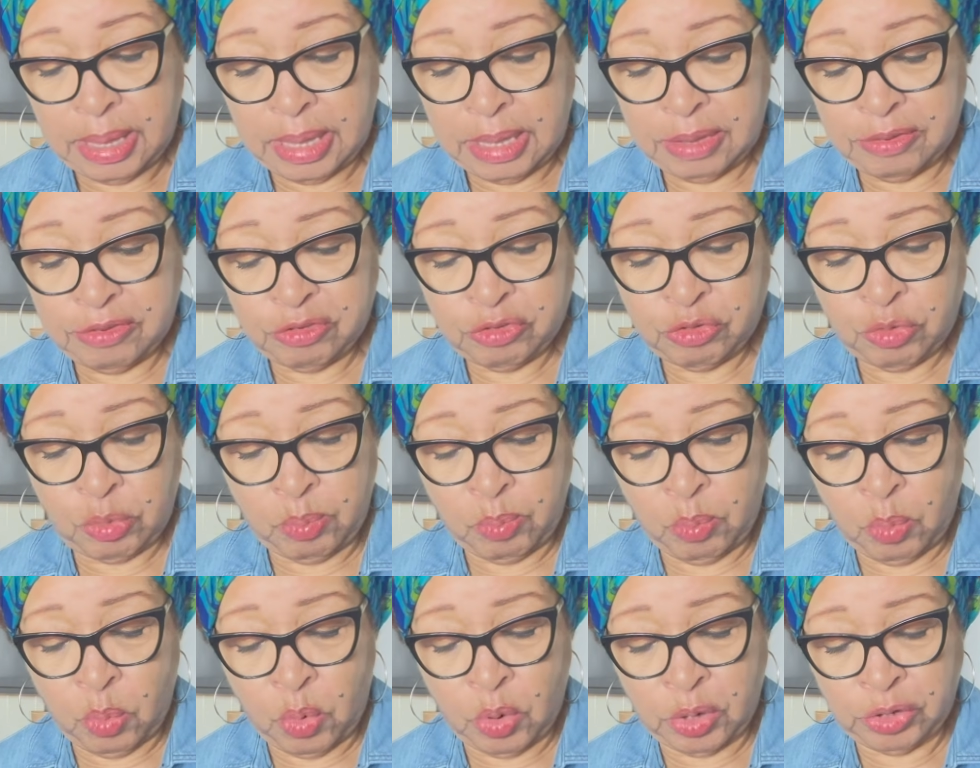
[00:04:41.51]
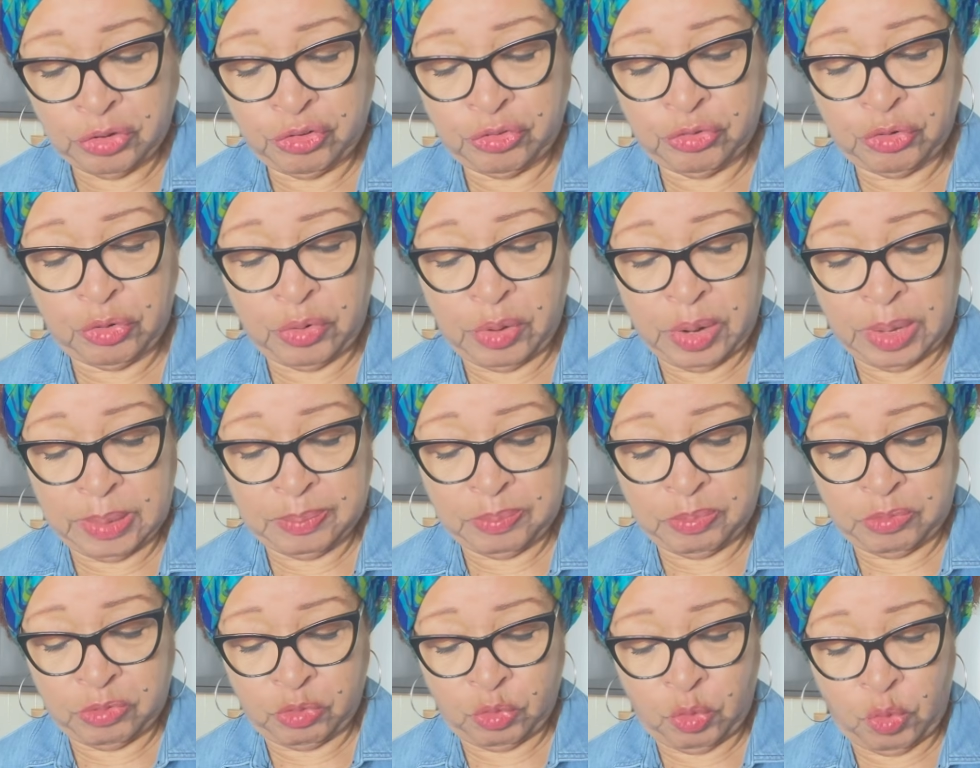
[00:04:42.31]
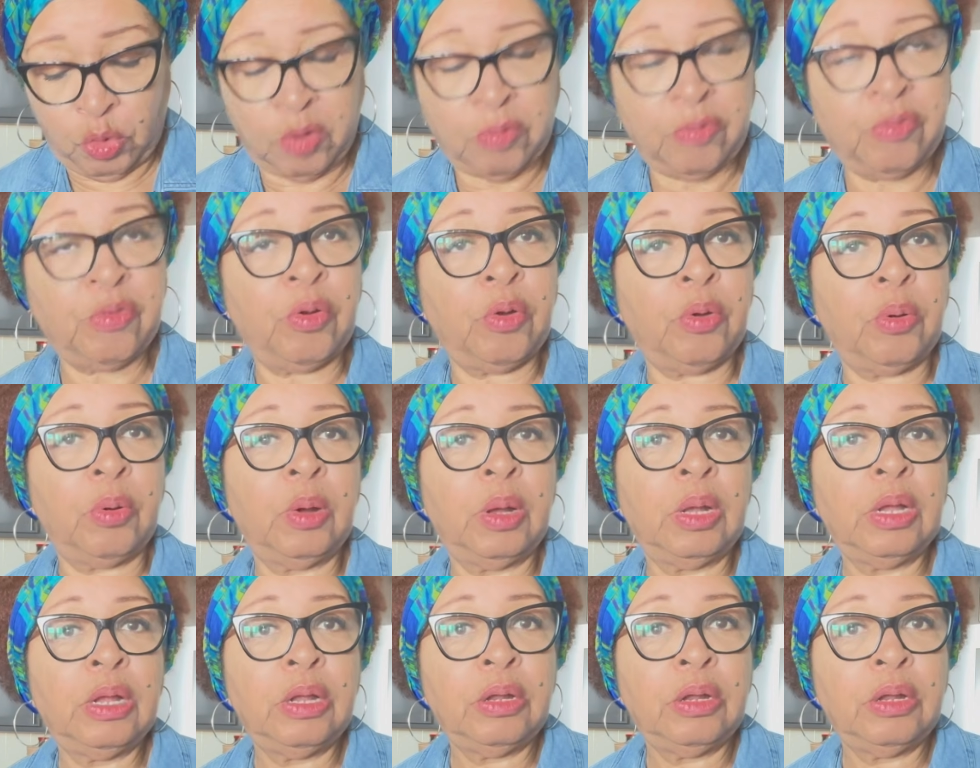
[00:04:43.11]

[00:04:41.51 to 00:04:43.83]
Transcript: is the moisture absorber